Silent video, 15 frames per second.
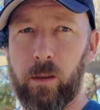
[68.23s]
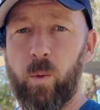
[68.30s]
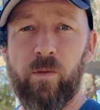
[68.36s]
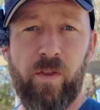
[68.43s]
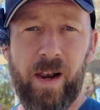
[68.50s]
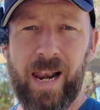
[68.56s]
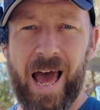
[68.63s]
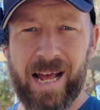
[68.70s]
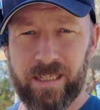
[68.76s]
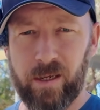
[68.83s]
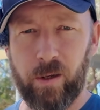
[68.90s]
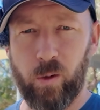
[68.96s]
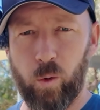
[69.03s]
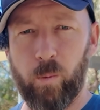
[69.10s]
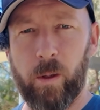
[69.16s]
with the
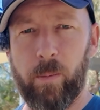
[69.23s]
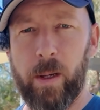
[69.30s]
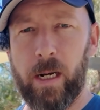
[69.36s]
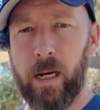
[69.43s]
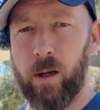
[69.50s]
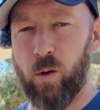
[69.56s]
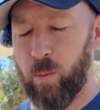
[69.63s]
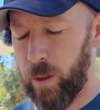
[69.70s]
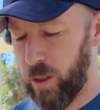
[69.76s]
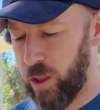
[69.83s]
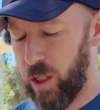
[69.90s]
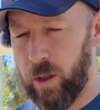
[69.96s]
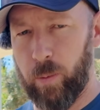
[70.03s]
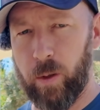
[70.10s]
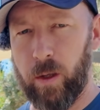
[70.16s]
latter normally being a little bit
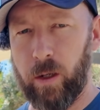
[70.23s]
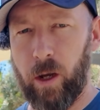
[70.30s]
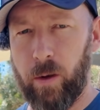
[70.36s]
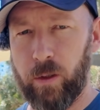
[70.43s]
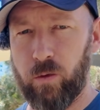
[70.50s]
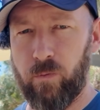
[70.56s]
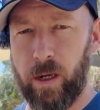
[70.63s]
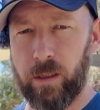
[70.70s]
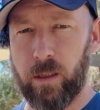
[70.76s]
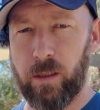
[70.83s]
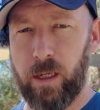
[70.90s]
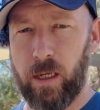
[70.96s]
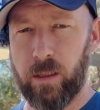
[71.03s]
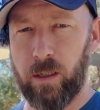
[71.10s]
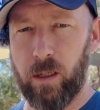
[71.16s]
cheaper than going direct to
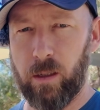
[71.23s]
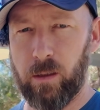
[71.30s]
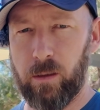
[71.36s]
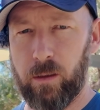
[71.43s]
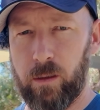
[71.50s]
Tesla.